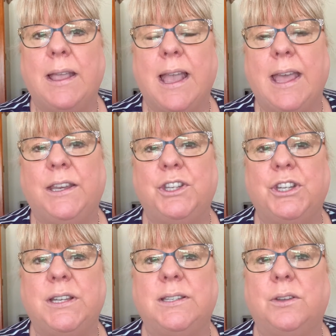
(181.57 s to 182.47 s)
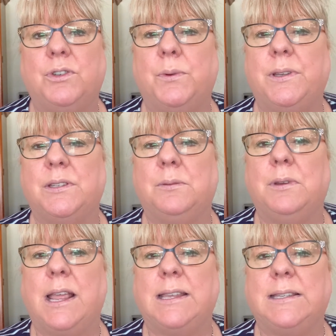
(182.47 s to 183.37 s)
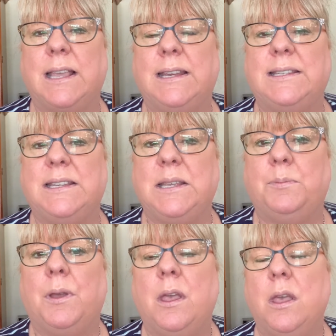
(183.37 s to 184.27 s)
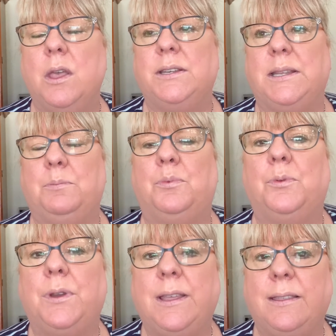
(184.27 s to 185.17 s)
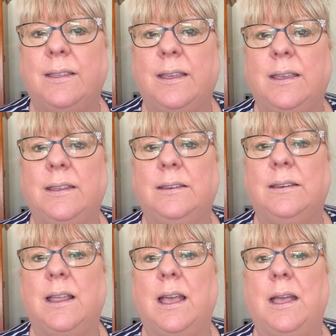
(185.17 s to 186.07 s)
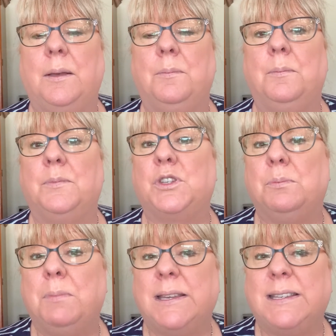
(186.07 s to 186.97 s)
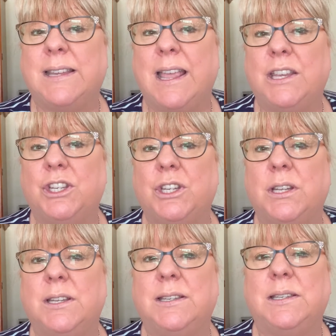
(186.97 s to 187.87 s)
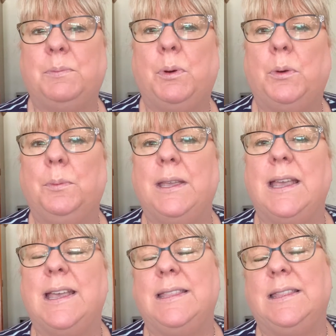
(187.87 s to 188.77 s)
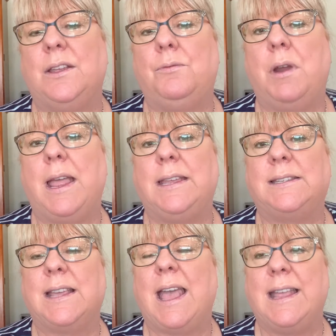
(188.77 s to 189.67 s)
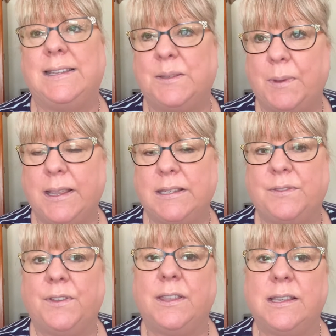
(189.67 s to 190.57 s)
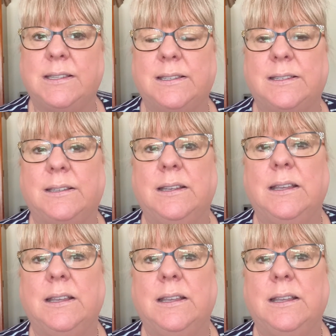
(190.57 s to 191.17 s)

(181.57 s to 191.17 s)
my energy. So doing some nice kind of deep, deep breathing, um, some meditation to put me in the right headspace for this.